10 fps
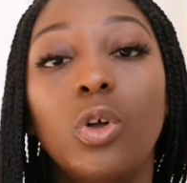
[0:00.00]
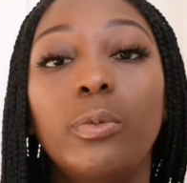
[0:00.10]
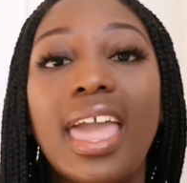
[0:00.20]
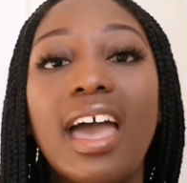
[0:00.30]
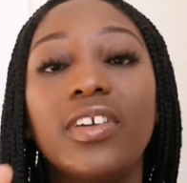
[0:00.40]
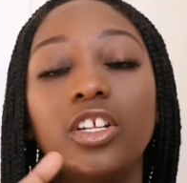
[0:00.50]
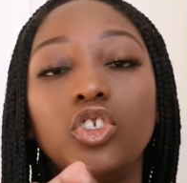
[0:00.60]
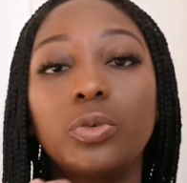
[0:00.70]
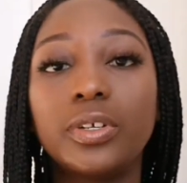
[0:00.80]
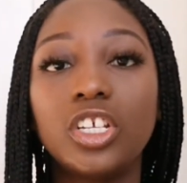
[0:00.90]
We'll be having
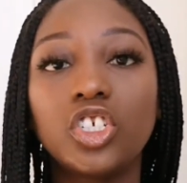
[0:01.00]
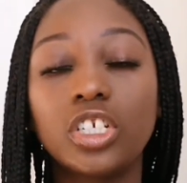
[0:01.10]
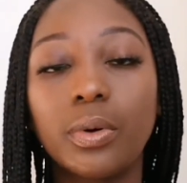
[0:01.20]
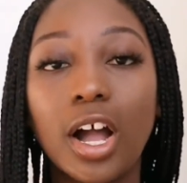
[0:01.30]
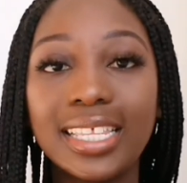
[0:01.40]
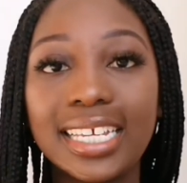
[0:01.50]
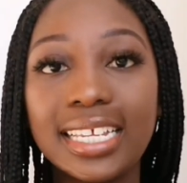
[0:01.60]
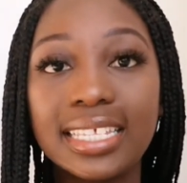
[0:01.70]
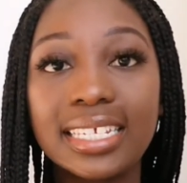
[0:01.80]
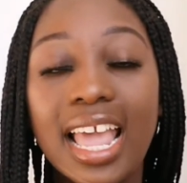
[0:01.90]
entrepreneurship
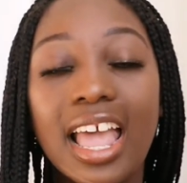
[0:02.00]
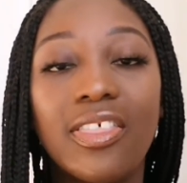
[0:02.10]
content.